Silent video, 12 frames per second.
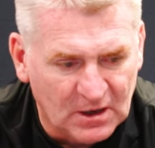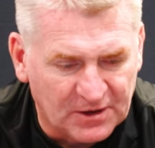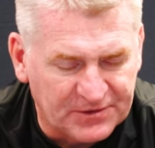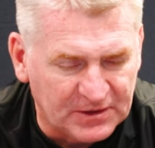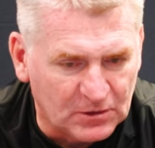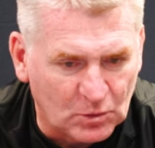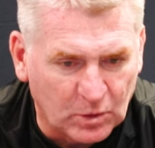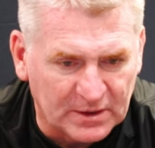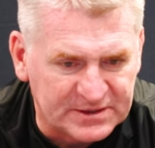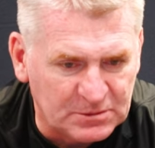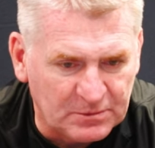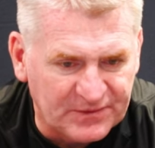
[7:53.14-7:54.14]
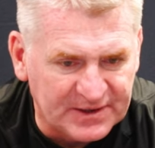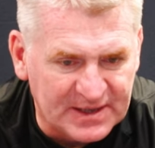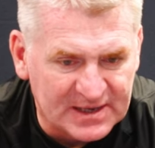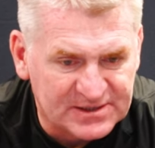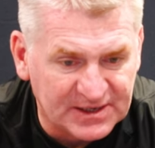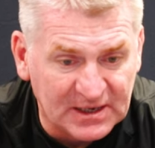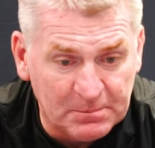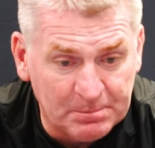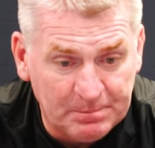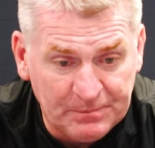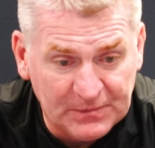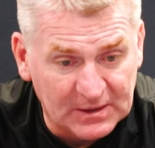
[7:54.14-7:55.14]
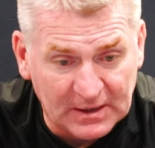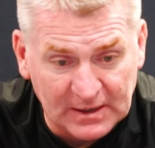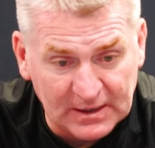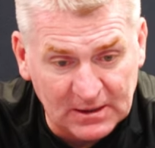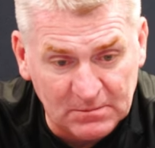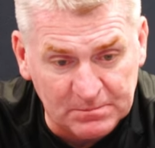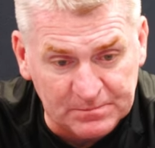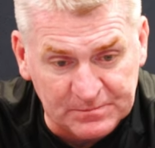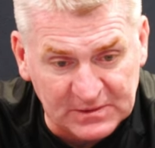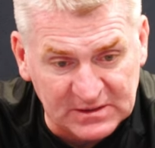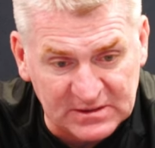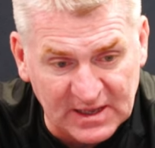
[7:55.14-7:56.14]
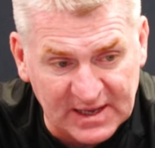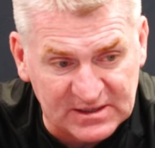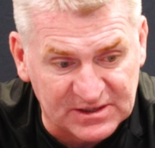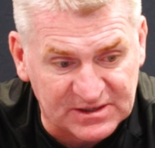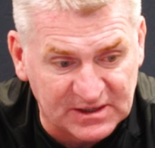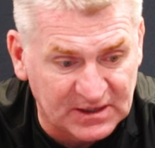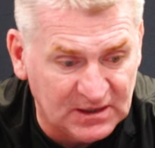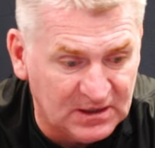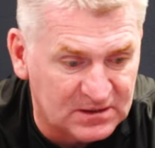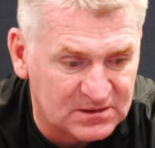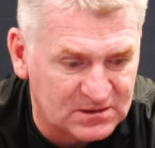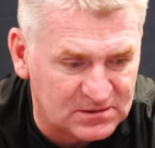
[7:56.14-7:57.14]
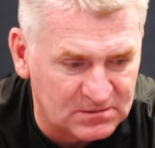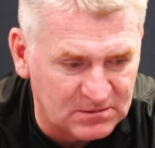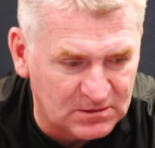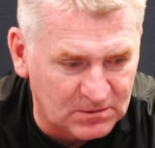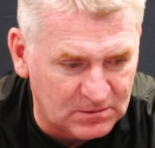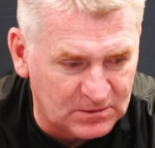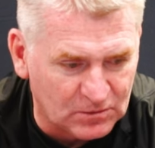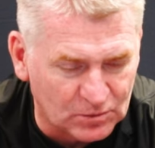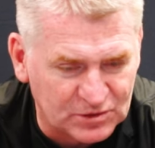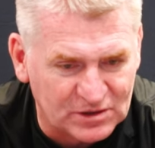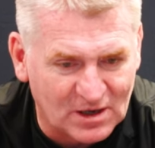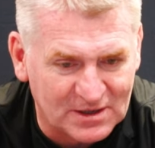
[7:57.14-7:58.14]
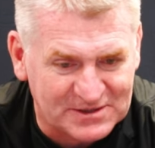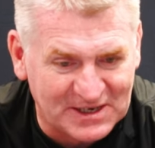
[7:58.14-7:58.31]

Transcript: I think the quality within their team um, is there to see. It's you know an all-star